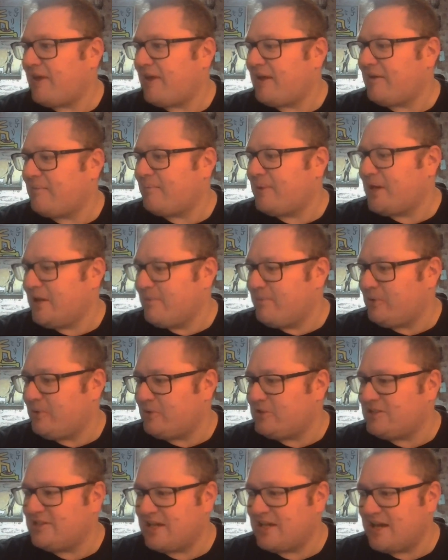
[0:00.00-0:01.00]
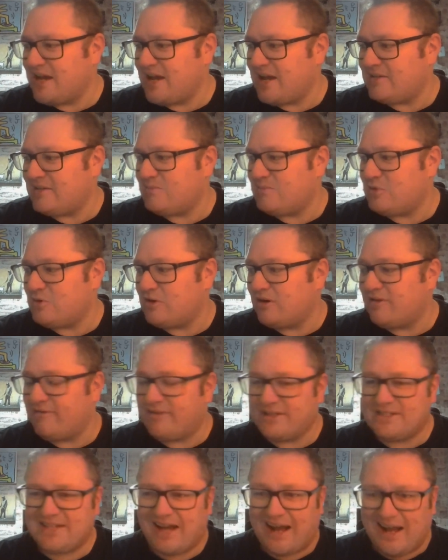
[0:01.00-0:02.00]
people see it as more of a
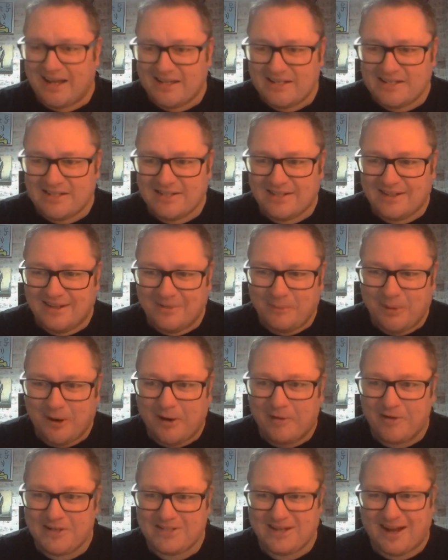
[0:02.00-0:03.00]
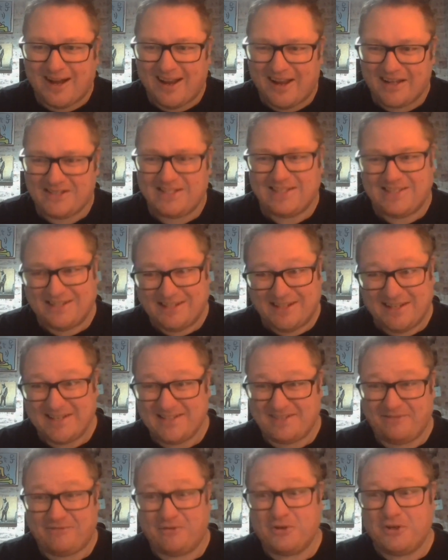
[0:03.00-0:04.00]
task, whereas I actually think it's
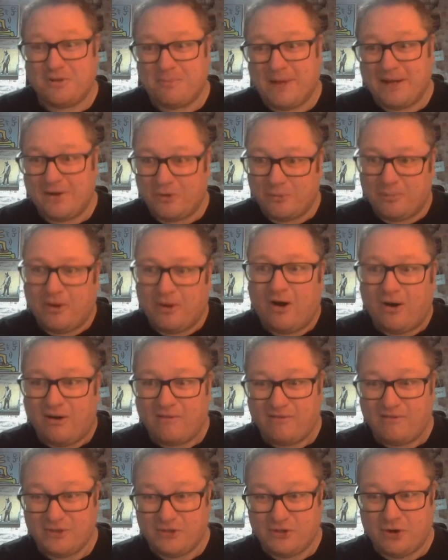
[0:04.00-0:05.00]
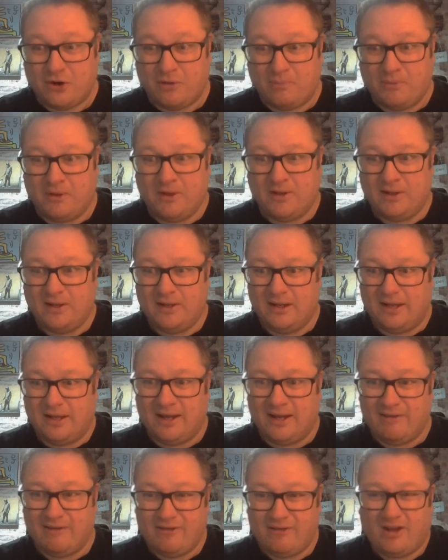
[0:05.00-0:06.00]
a fundamental part of the job. And
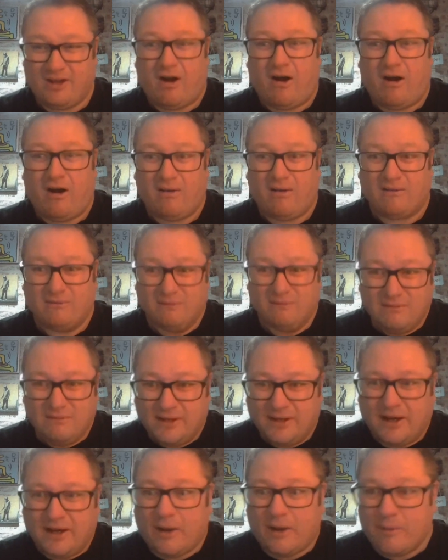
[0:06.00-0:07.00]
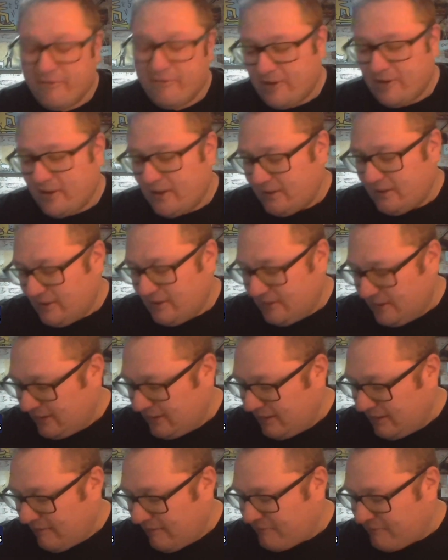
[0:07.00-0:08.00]
if you can't,
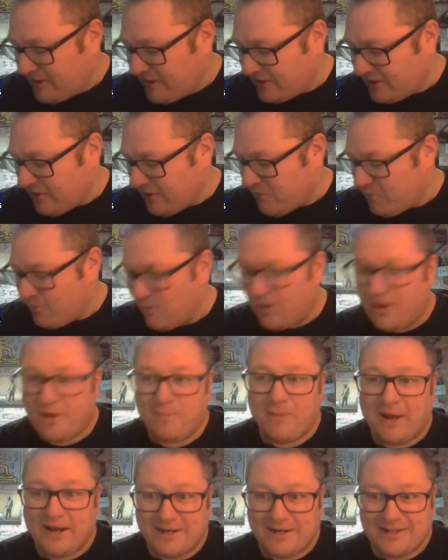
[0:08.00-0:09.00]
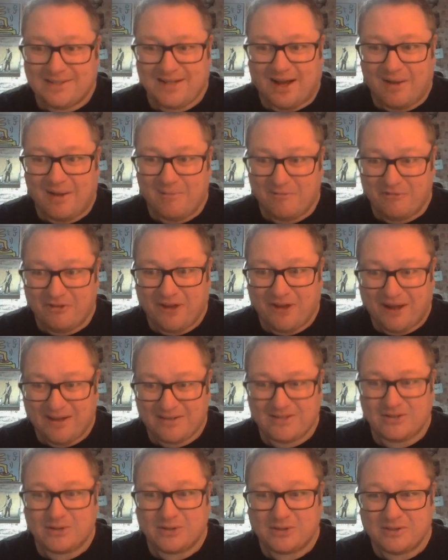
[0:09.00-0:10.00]
if you don't want to make time for that
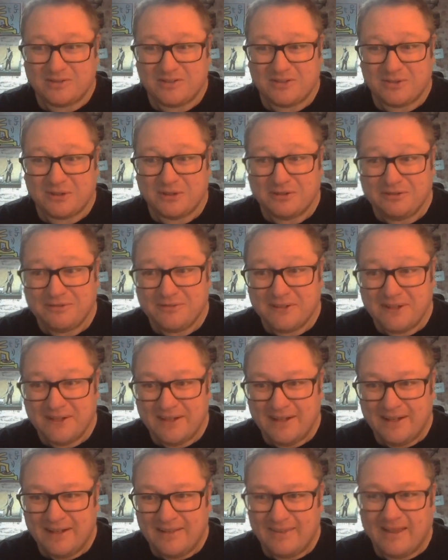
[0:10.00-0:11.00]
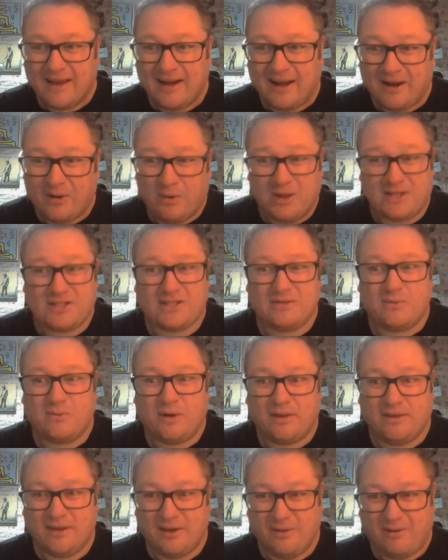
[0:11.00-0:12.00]
sort of stuff, then I question
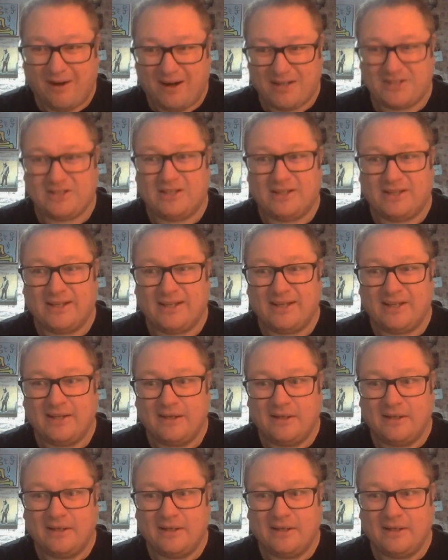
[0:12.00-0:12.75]
whether you're actually